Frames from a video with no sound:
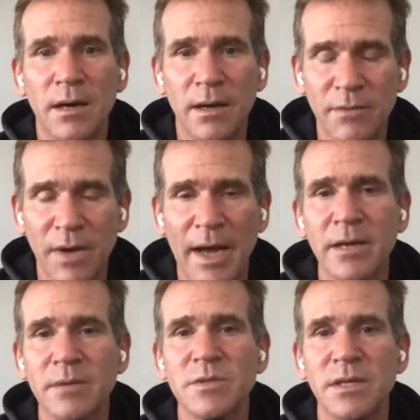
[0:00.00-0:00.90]
of
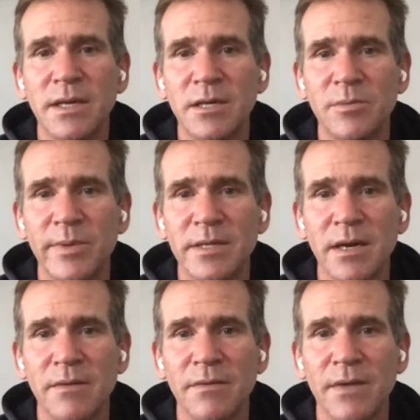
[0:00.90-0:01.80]
items that needed to be
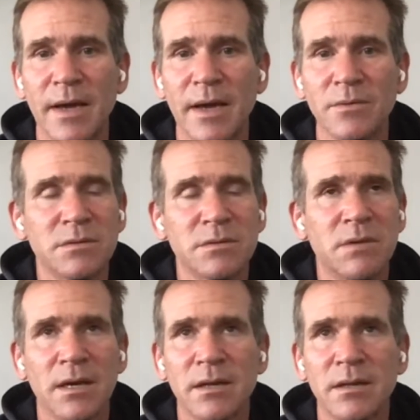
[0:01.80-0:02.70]
done in the house.
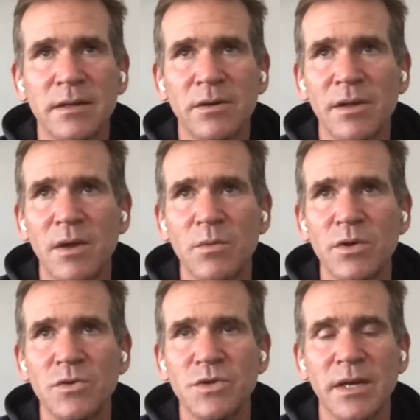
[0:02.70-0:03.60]
Clearly they were
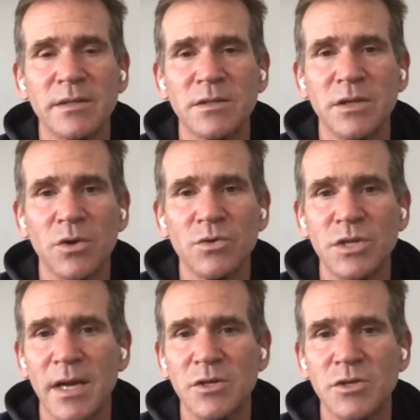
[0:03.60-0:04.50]
using it as
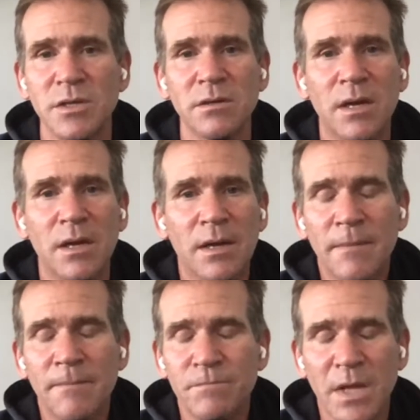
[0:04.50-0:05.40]
negotiation.
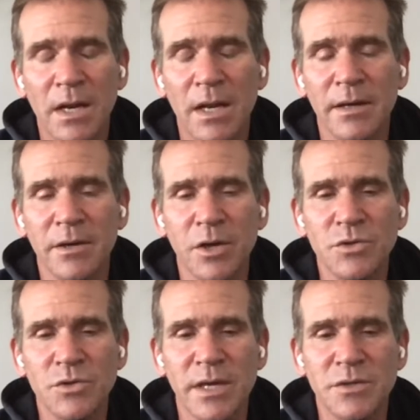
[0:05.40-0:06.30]
Not a lot of
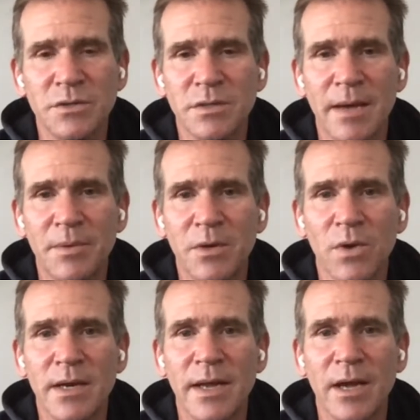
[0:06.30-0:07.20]
negotiations happening
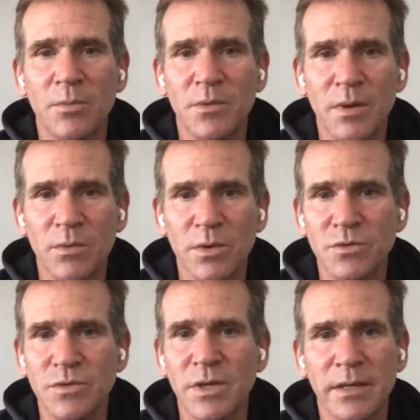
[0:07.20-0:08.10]
right now, but they were
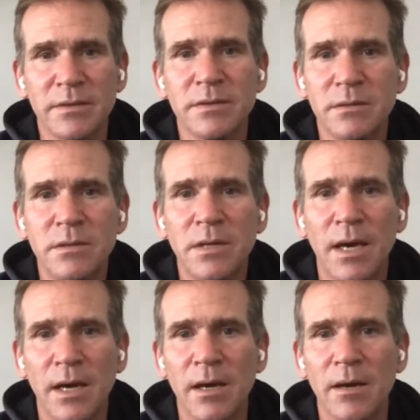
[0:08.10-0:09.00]
using it
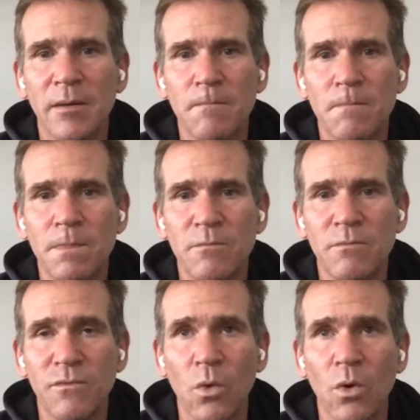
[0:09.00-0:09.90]

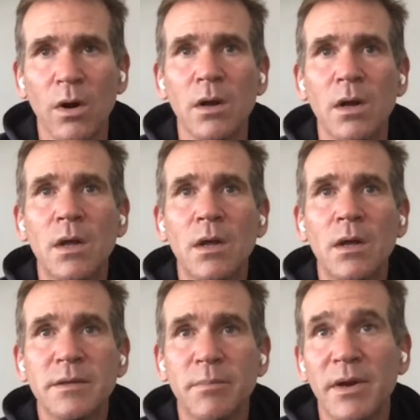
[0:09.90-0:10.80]
to
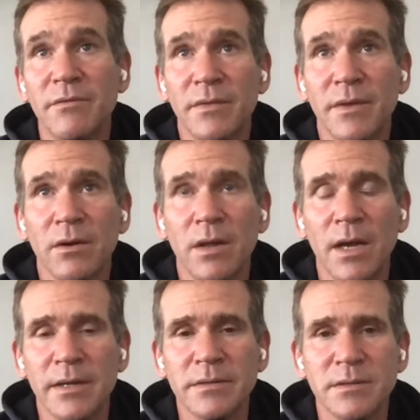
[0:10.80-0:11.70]
benefit their
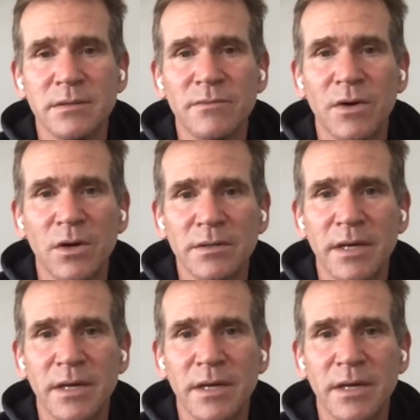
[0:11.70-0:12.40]
clients as far as,